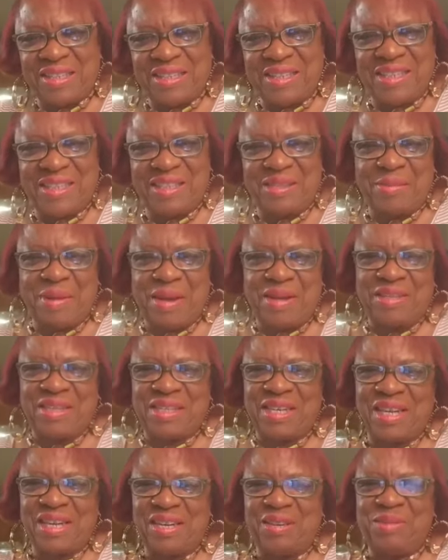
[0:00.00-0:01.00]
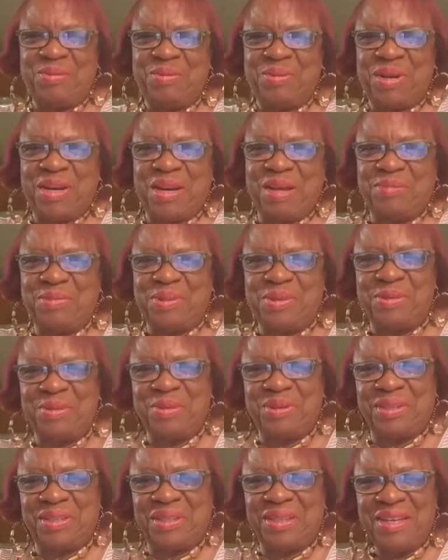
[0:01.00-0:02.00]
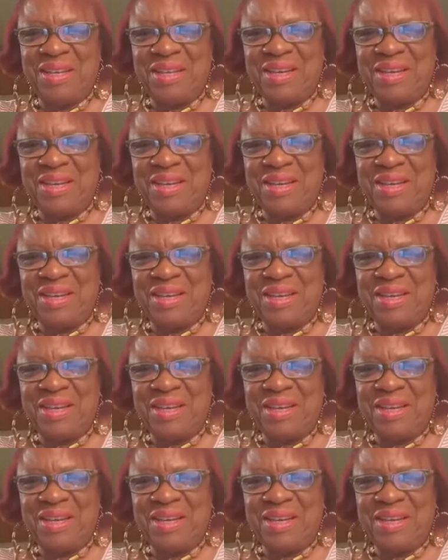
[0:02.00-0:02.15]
This is about telling you what I'm doing.